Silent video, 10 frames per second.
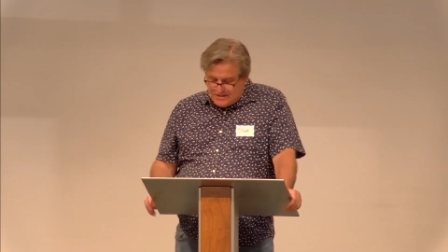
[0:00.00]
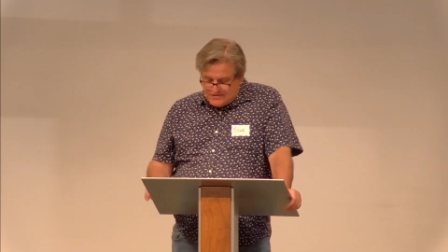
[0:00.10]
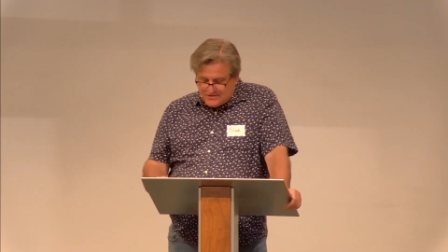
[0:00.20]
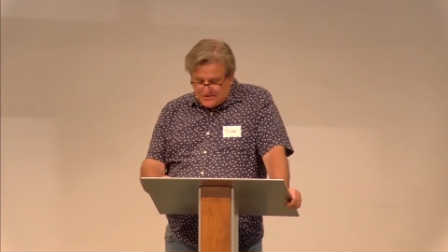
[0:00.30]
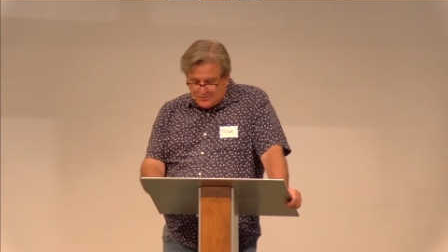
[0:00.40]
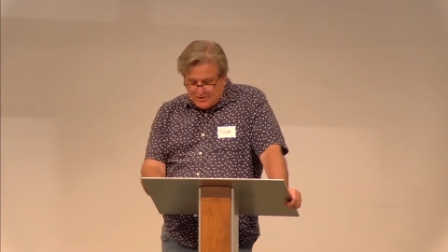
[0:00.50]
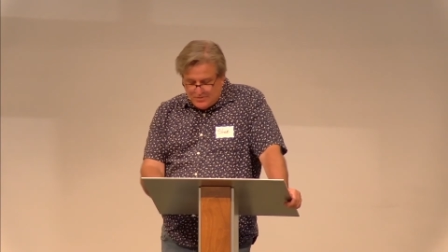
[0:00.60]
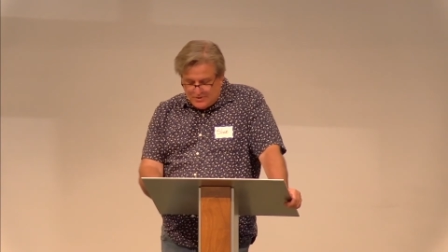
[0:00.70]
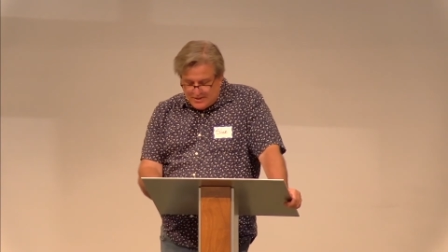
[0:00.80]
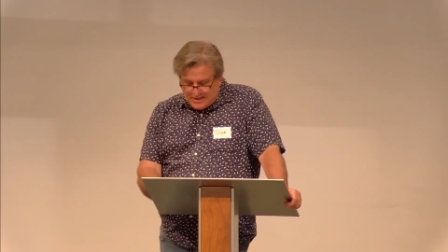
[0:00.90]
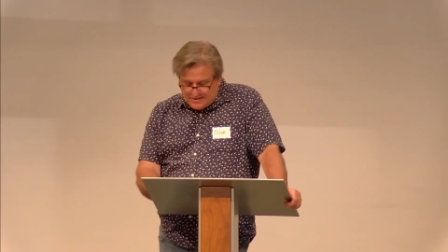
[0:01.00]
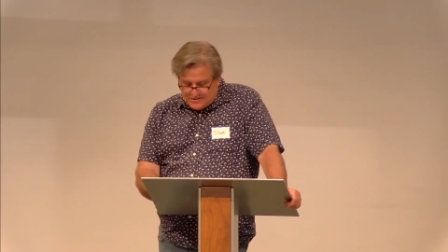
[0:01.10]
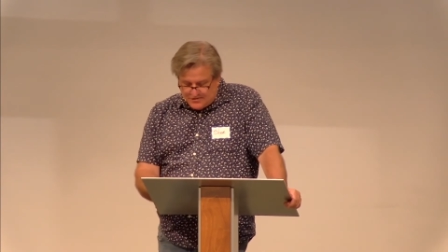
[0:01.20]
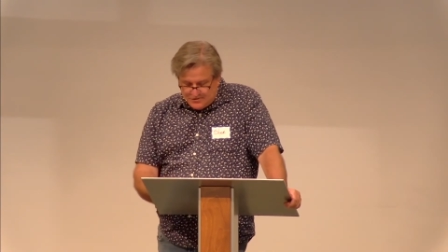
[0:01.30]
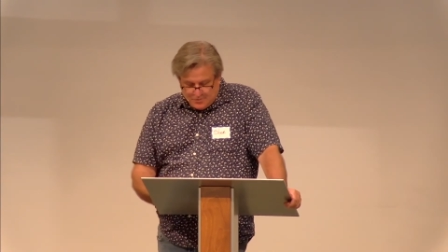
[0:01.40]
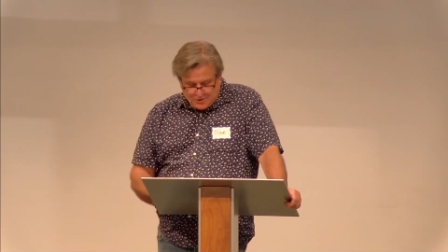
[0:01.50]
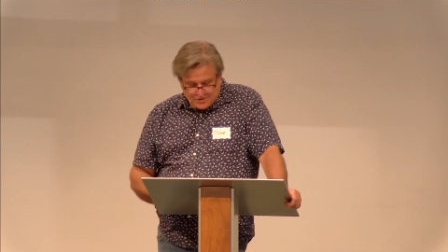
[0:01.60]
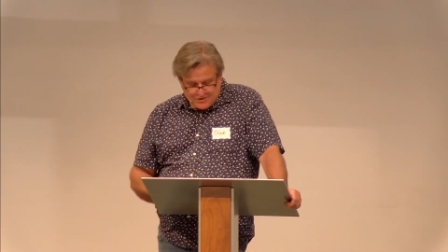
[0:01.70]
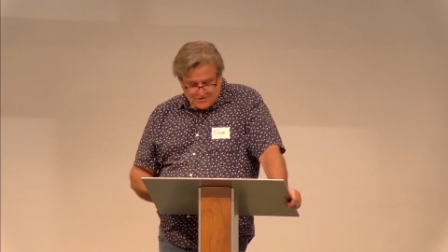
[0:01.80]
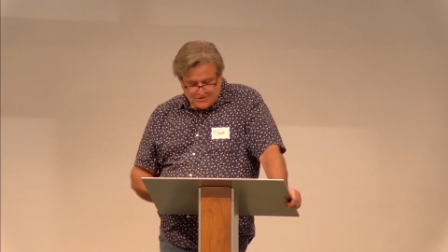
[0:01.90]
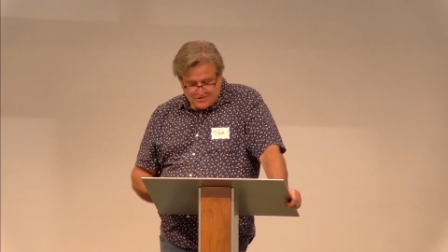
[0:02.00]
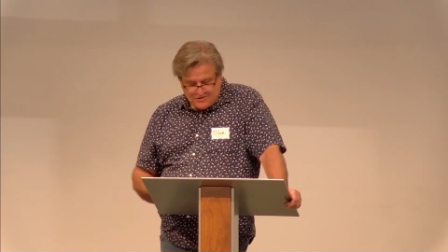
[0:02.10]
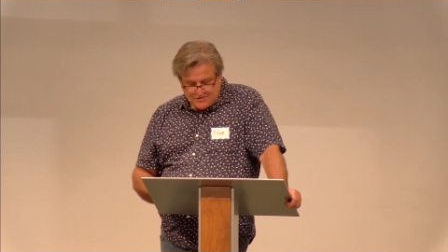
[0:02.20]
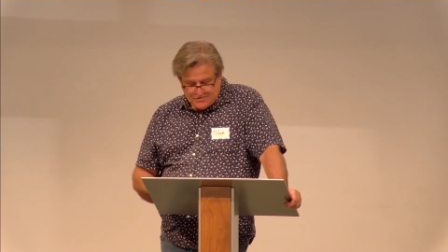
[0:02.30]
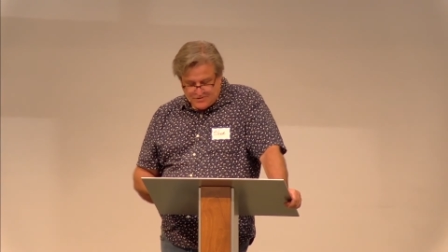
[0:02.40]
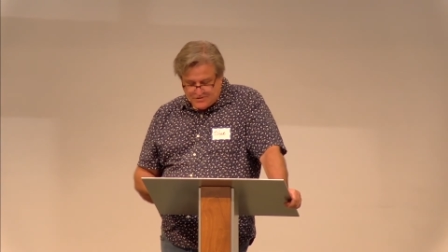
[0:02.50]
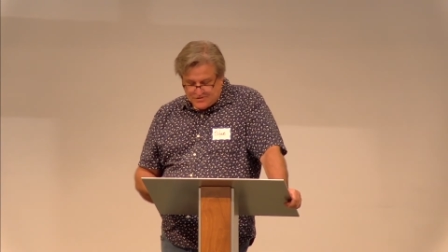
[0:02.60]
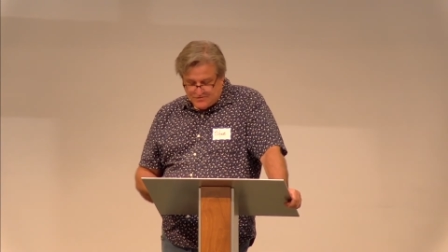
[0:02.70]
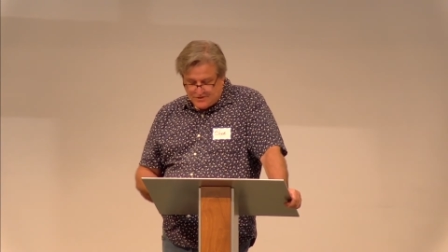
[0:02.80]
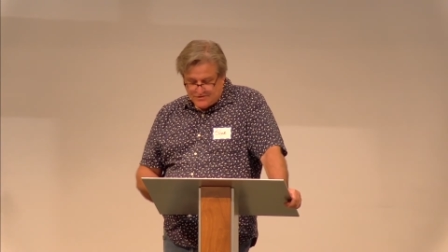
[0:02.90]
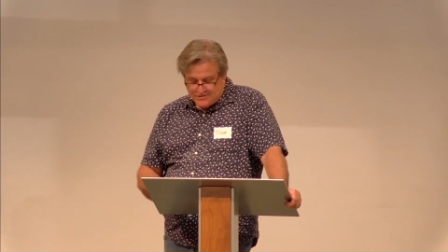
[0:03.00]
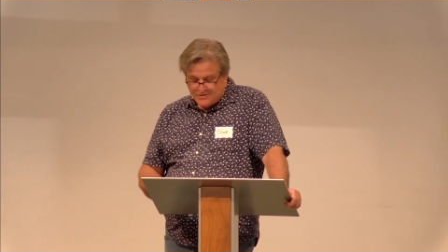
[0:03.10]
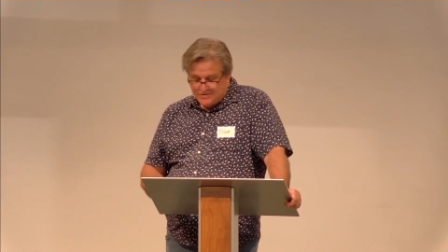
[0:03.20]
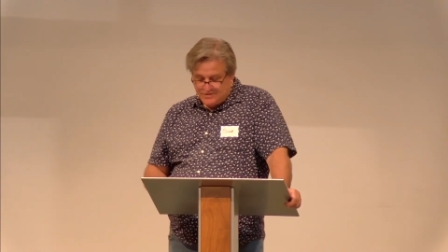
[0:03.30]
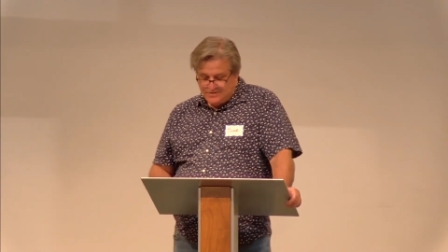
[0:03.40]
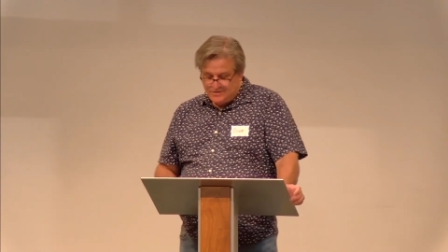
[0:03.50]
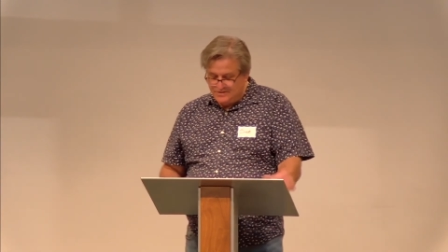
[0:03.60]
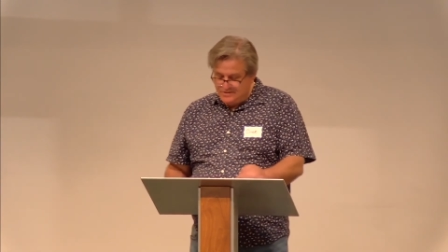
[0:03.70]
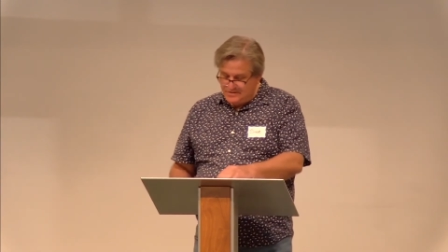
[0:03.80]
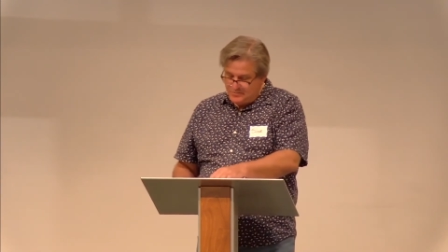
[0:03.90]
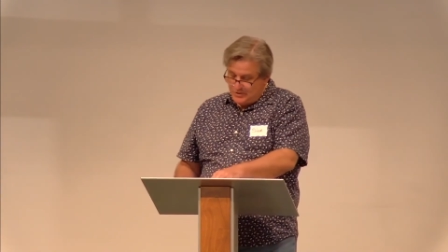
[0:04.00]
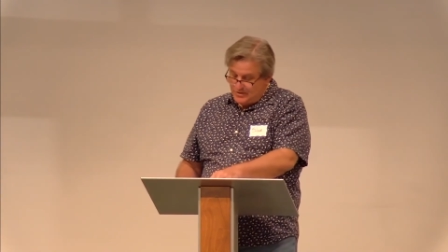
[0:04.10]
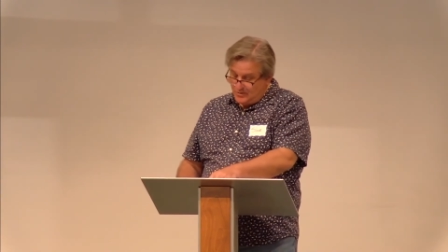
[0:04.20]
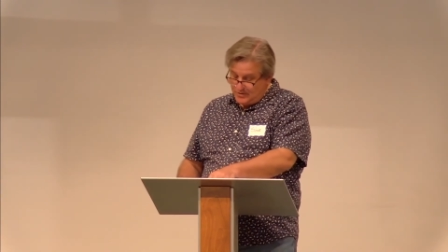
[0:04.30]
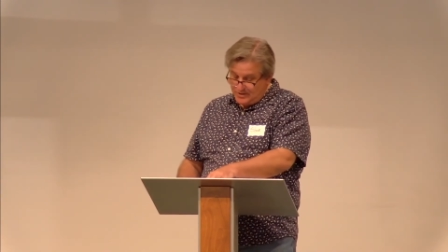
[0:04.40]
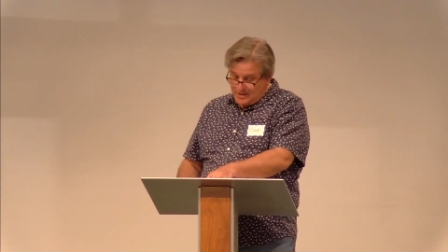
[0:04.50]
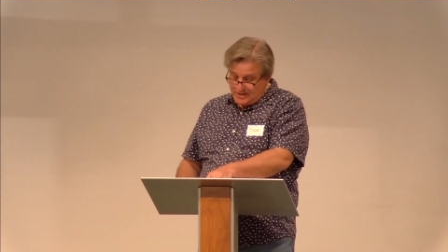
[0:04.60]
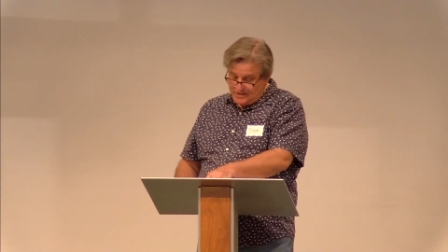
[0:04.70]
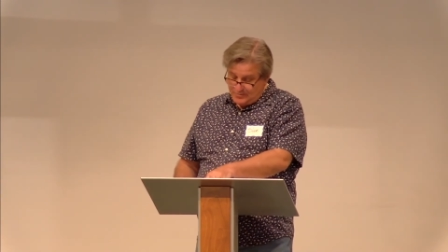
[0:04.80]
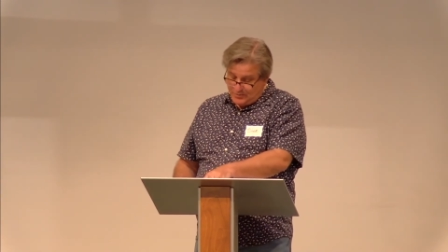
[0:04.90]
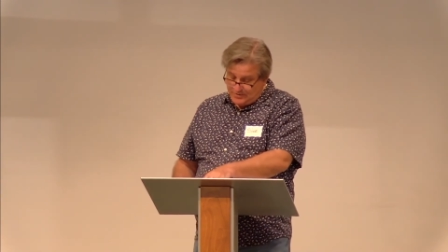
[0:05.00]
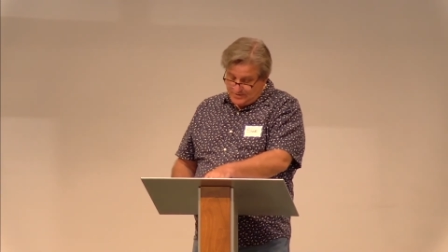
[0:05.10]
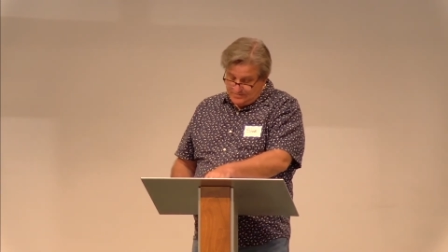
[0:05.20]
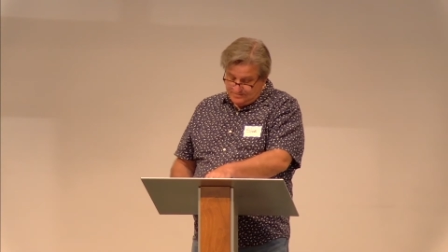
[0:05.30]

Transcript: us gifts so that we can be engaged in good works to use to serve others, to bring glory to God, and to point